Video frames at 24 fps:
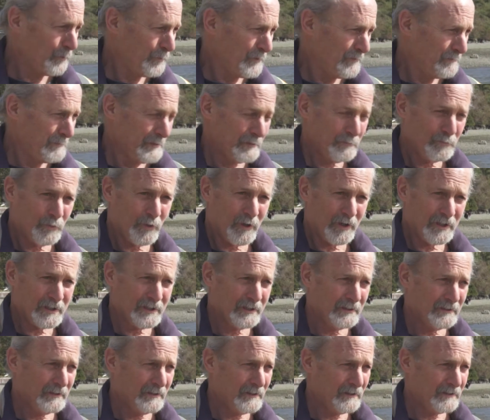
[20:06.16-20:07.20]
we've been
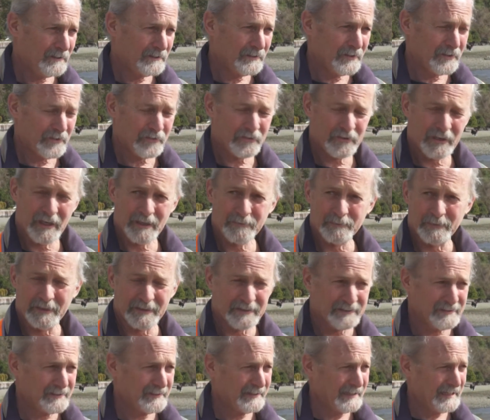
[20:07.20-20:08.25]
walking along this
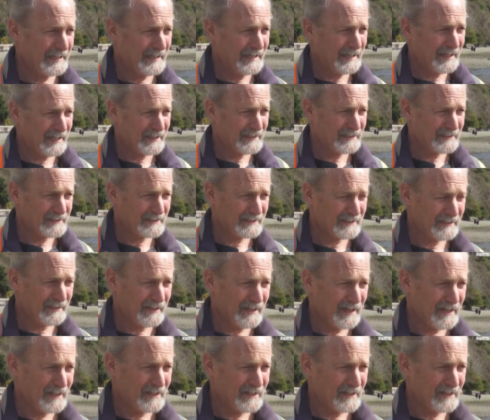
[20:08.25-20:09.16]
segment, and